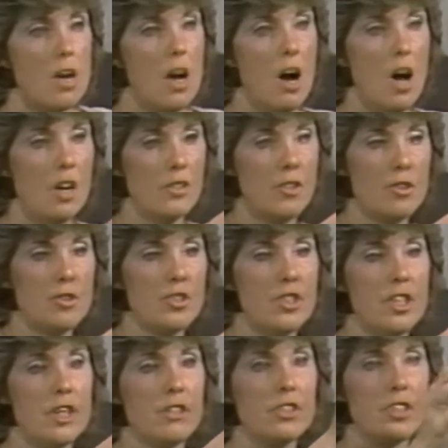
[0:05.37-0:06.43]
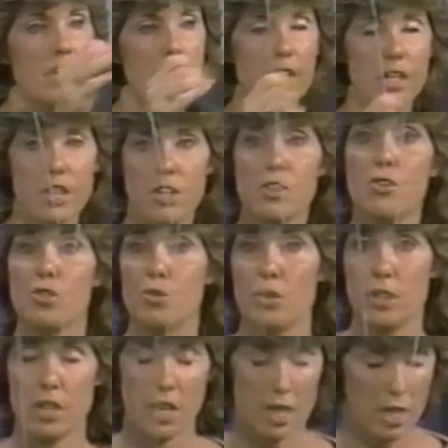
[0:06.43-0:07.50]
on those needles again
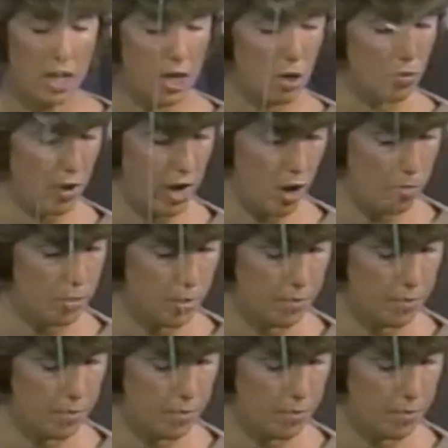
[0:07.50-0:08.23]
doing an E-wrap.